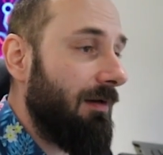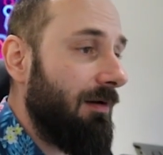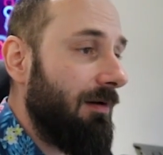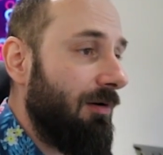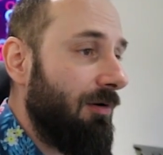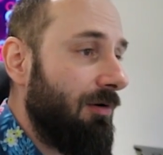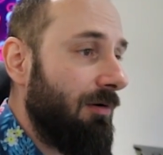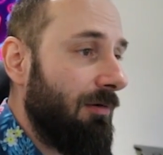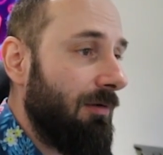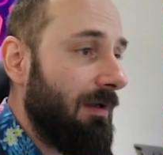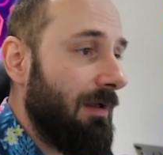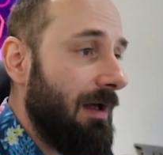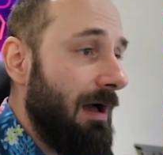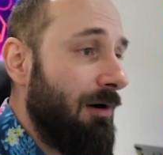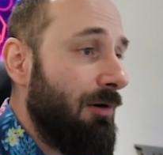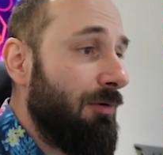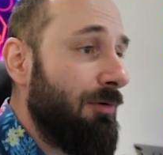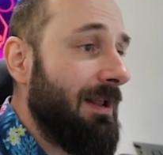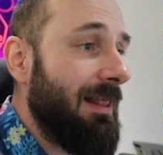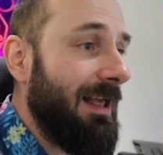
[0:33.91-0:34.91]
Or
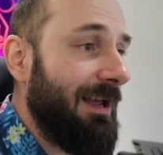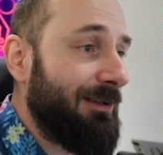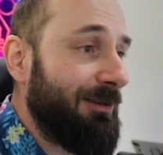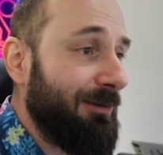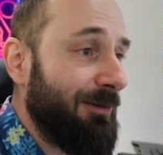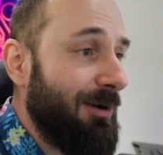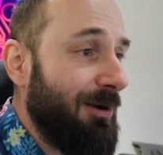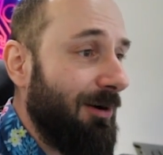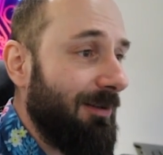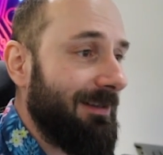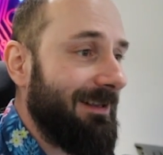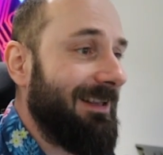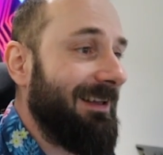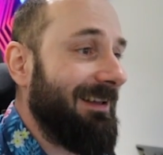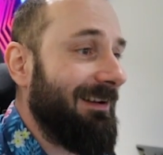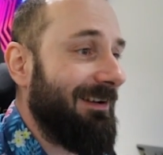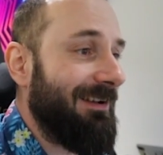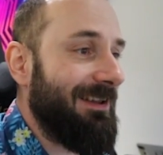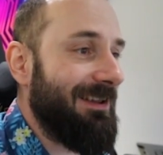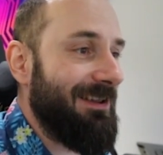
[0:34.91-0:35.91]
how we like to call it
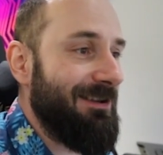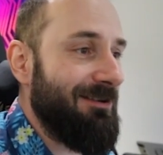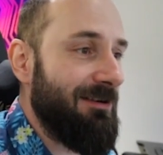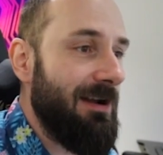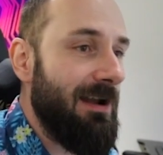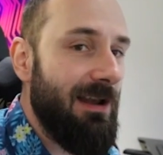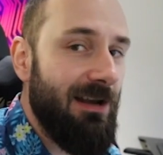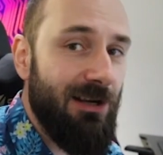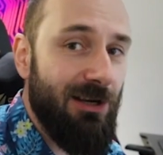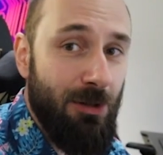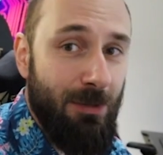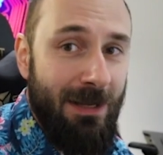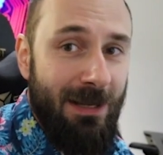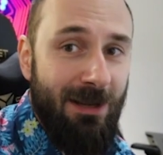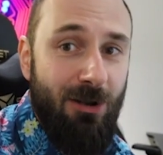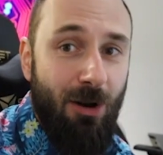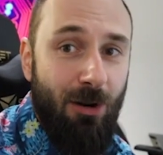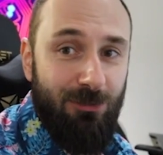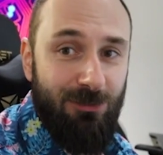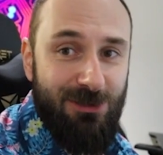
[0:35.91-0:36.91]
here, green
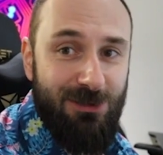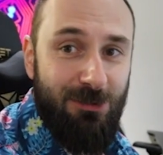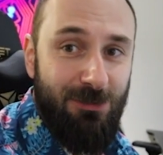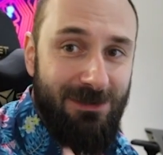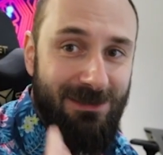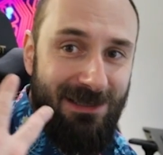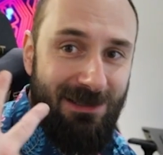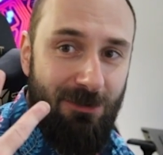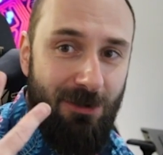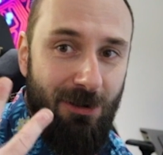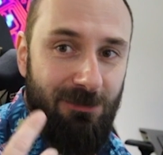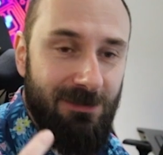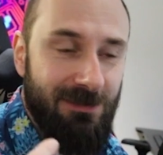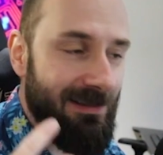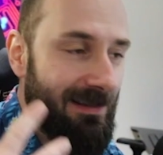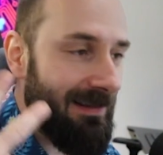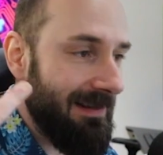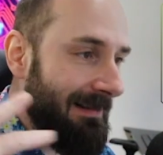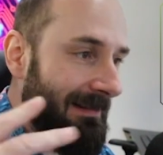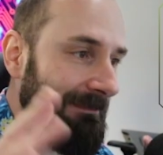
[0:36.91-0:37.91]
goes 2 zeros.
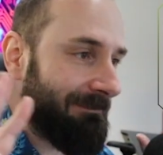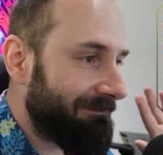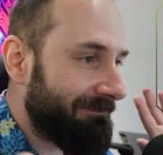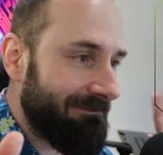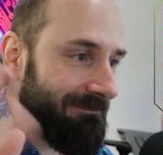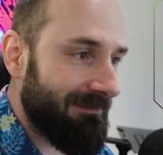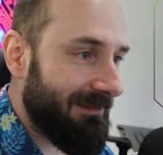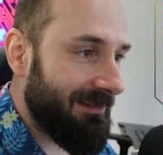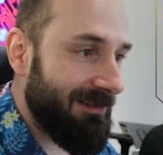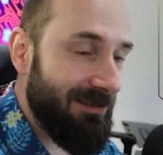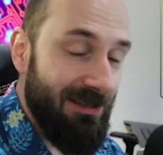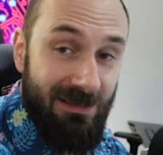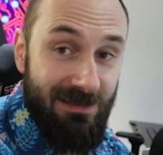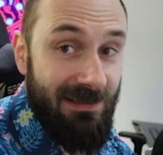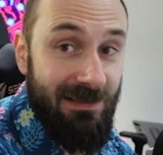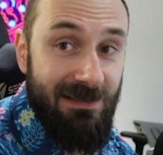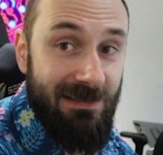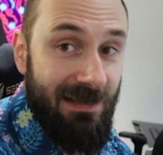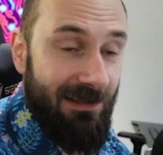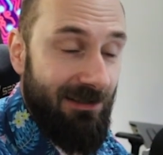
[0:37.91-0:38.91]
Just
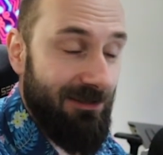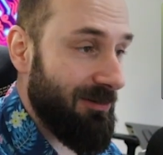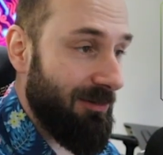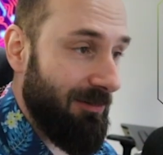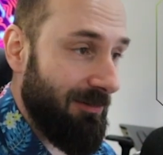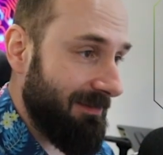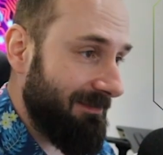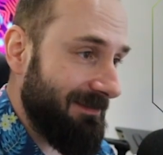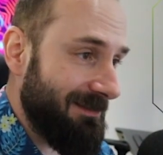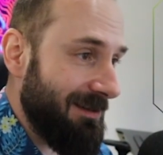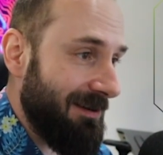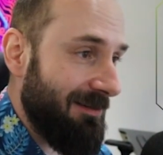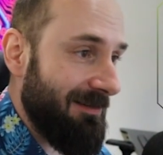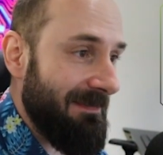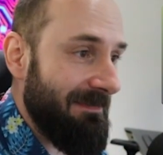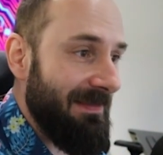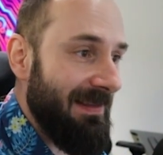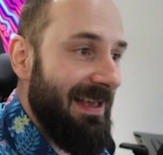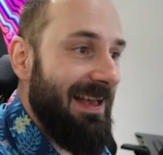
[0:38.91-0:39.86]
inside joke, sorry.